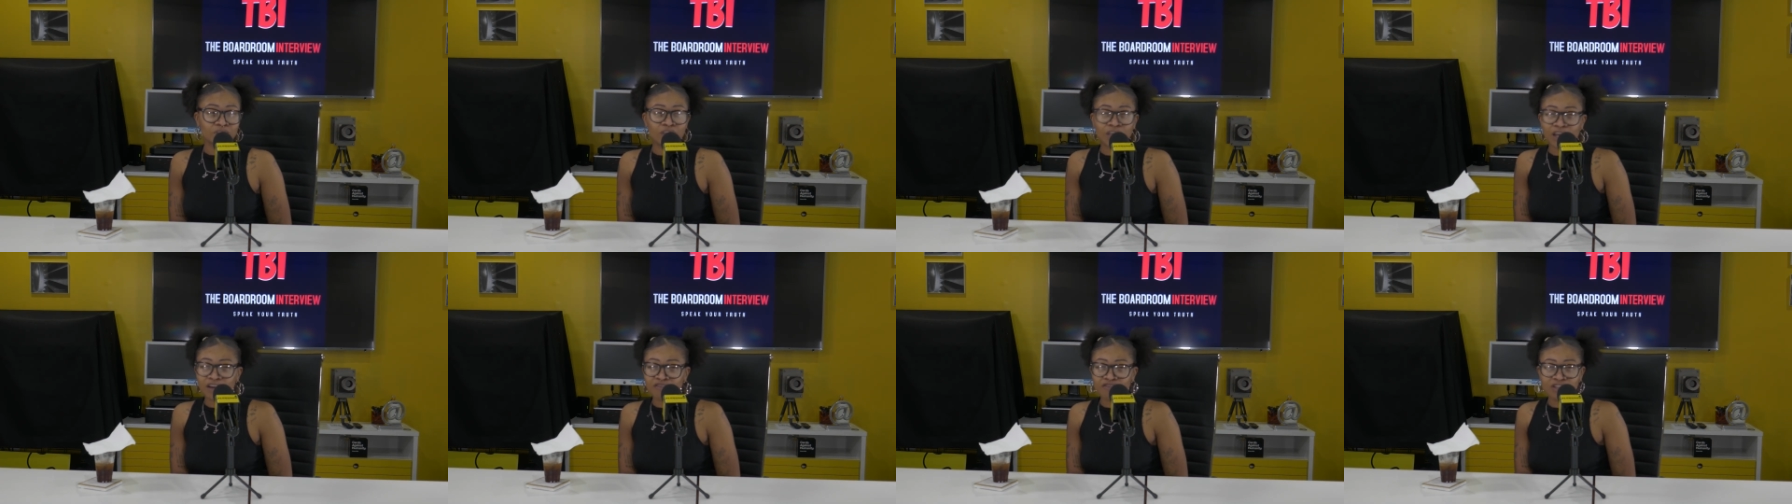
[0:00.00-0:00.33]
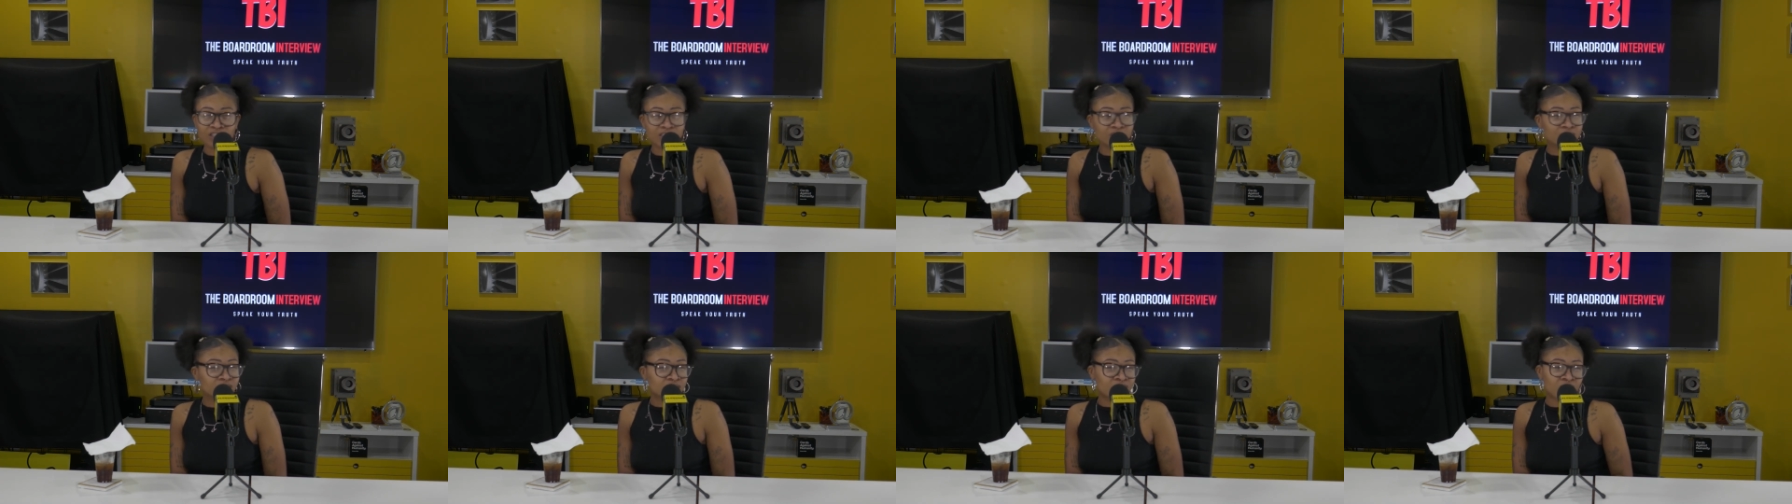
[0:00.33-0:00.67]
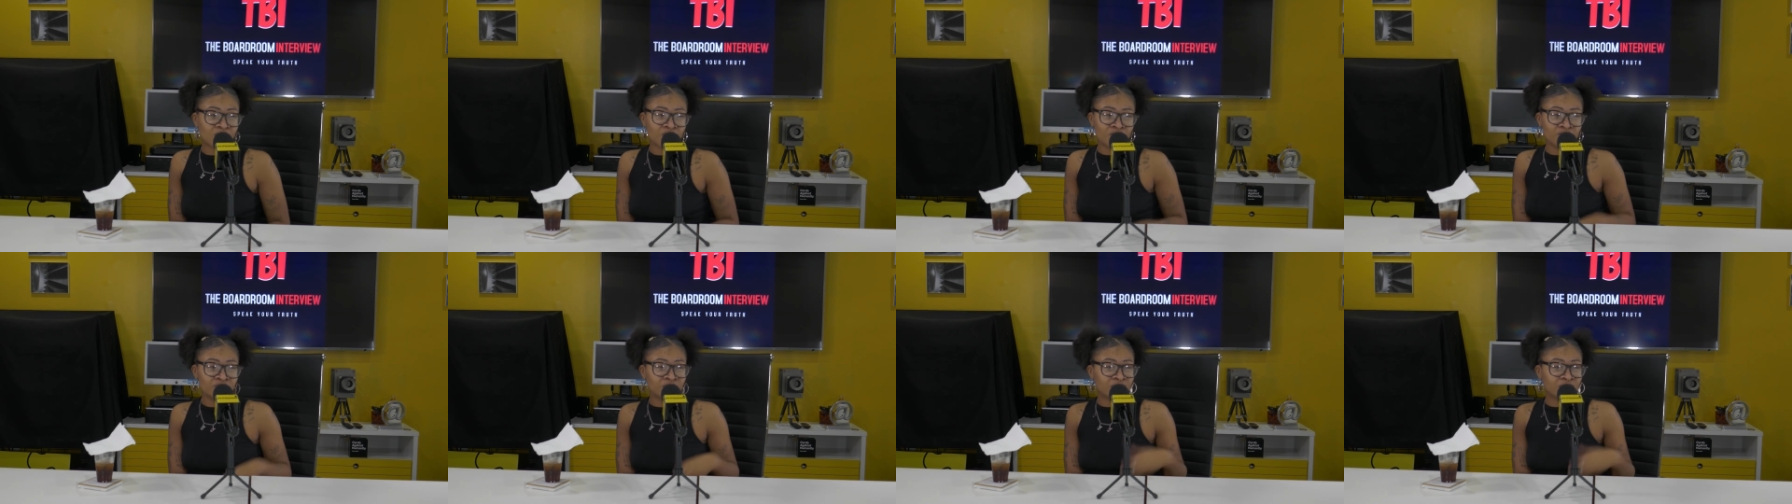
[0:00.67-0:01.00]
Yeah, ever since
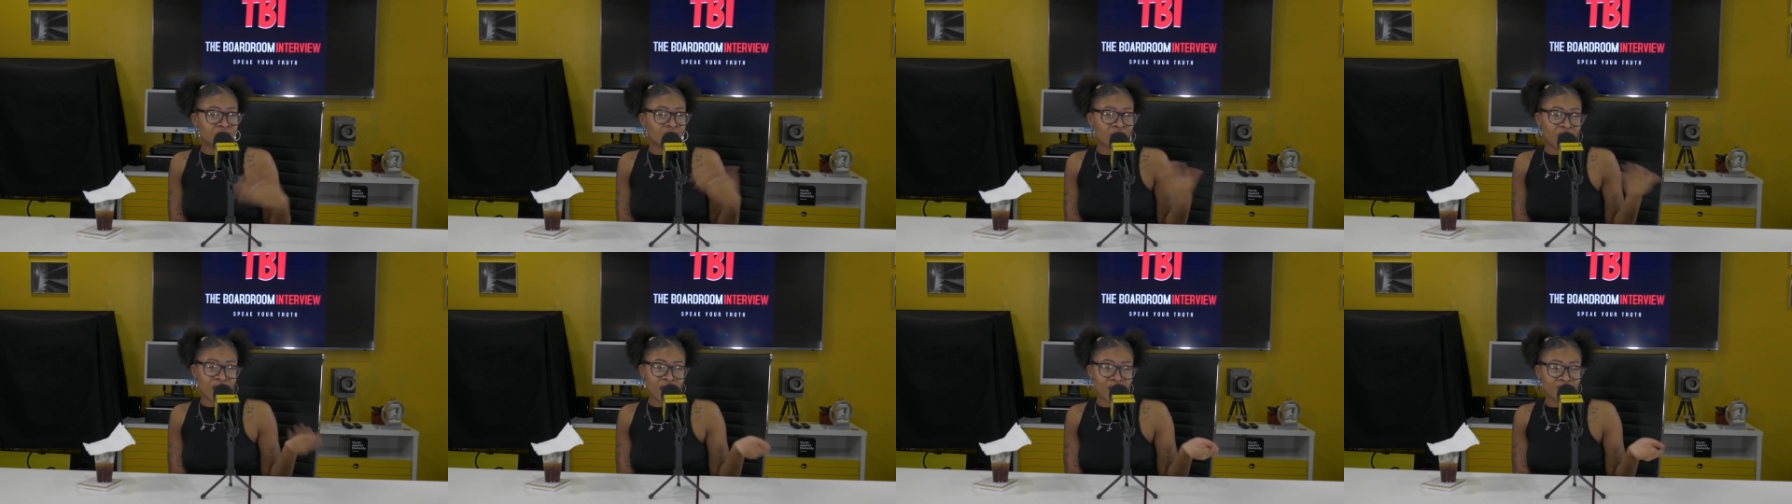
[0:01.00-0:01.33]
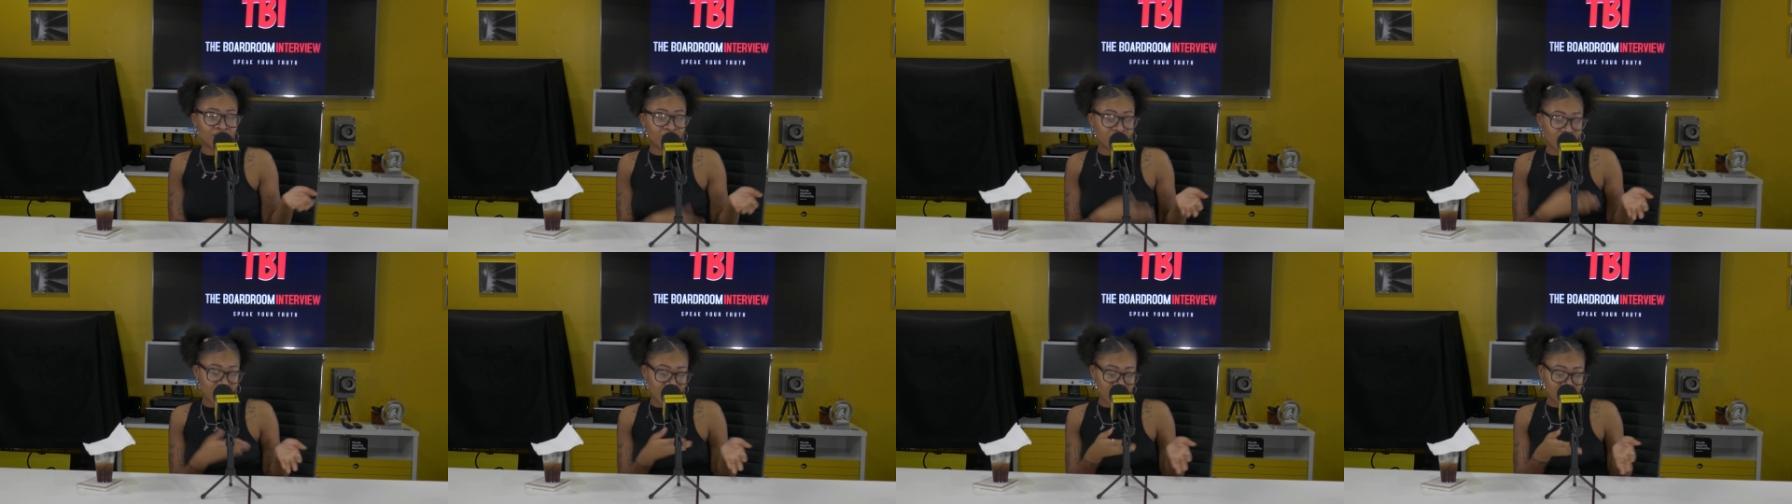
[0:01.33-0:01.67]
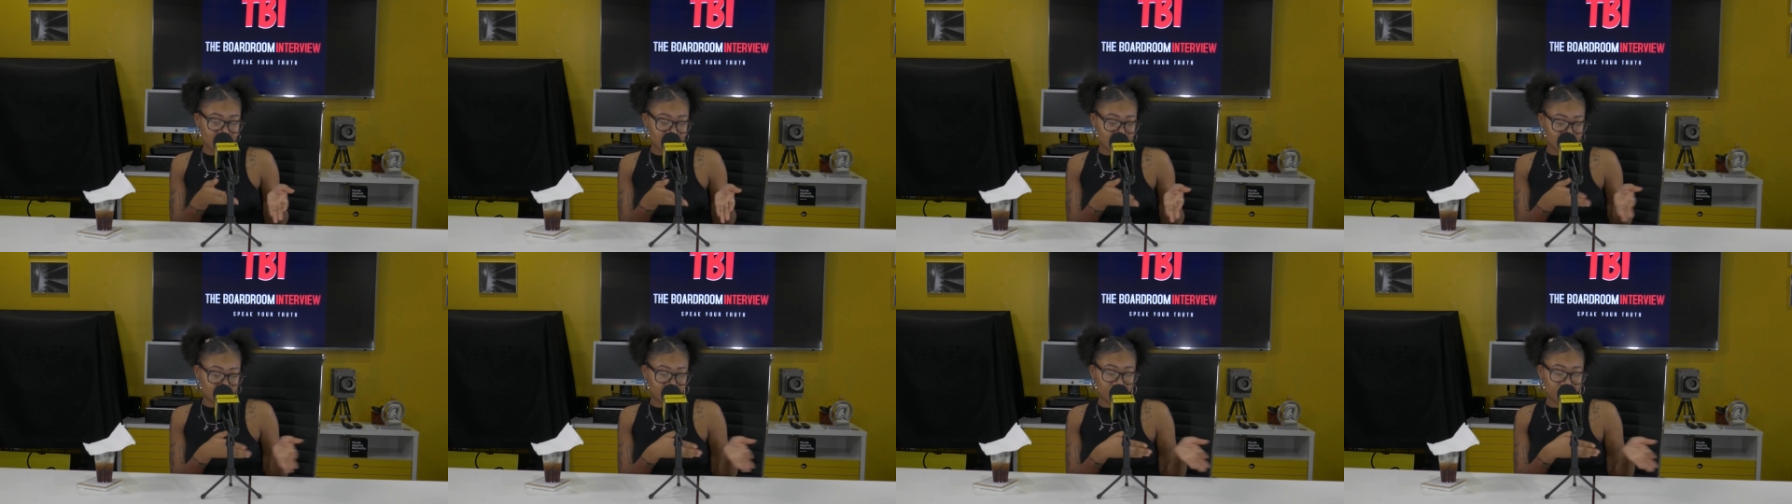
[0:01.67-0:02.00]
COVID, they haven't
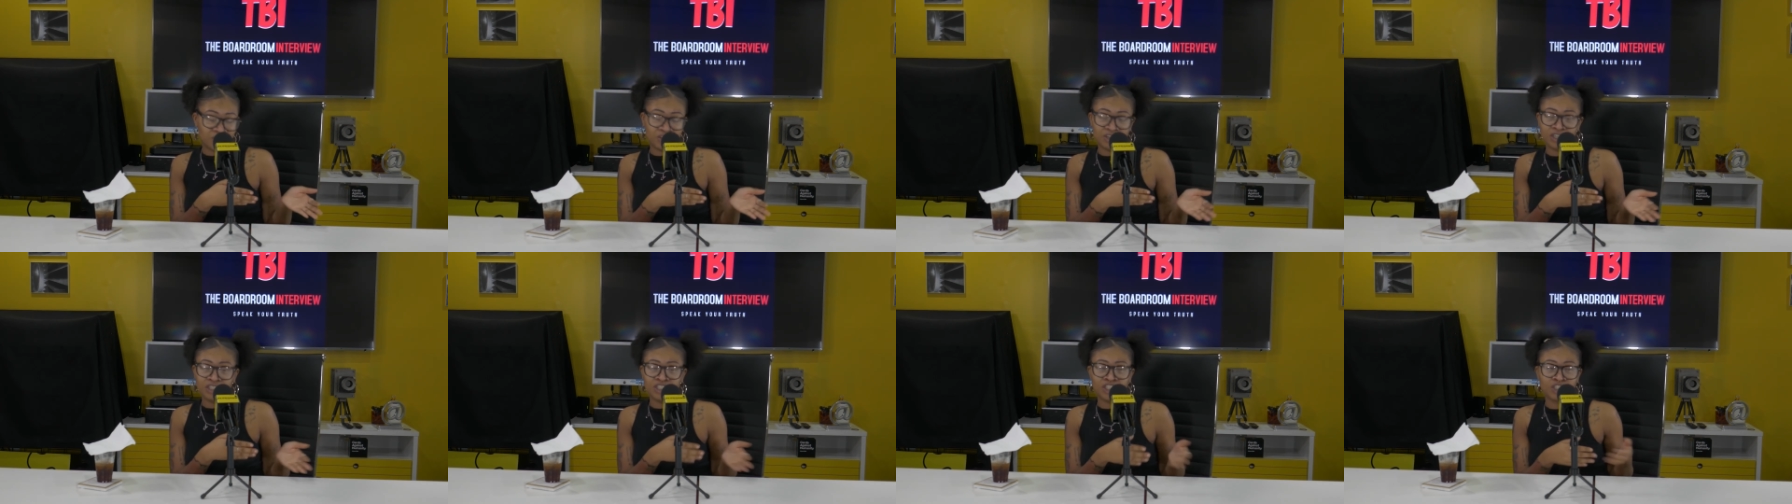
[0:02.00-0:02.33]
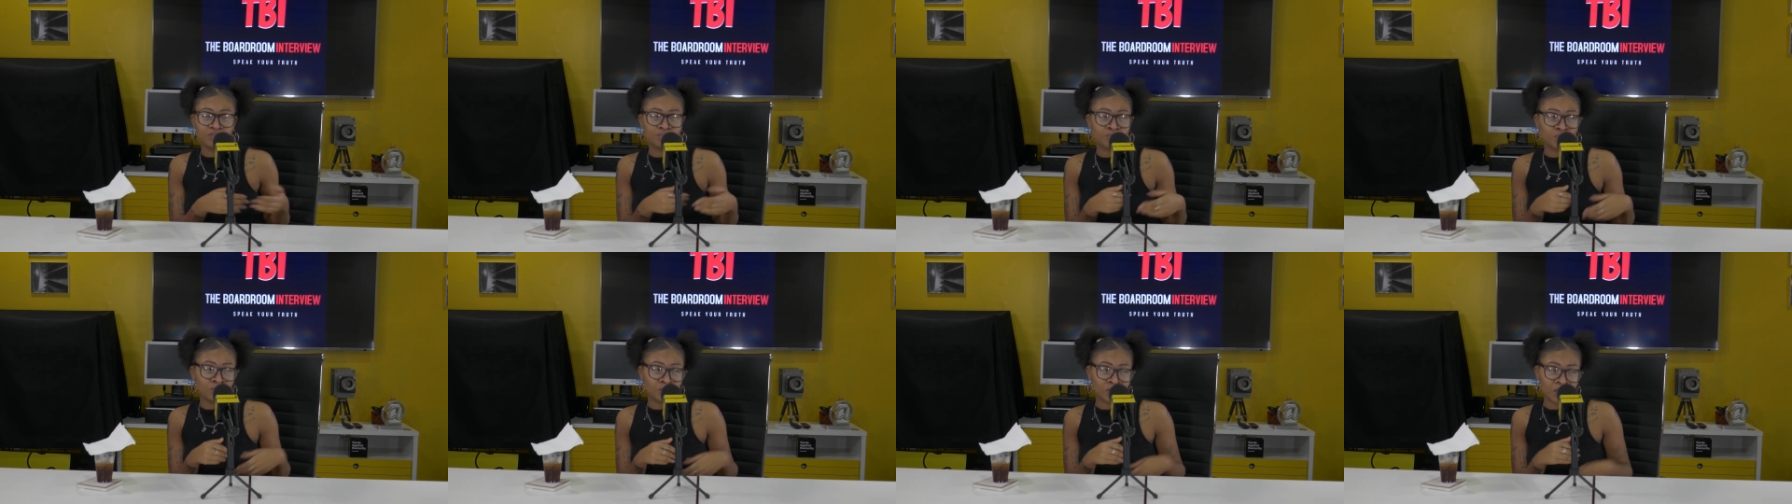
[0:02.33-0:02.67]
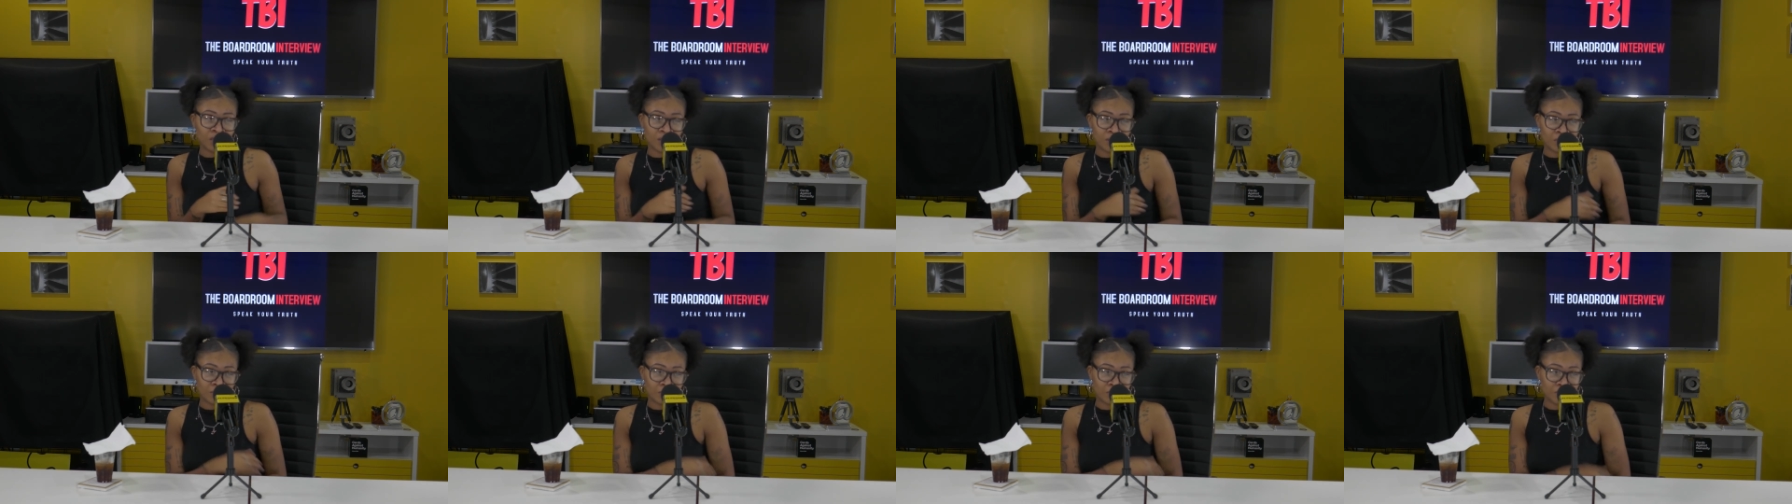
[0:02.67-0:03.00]
had it to where you can just pull up.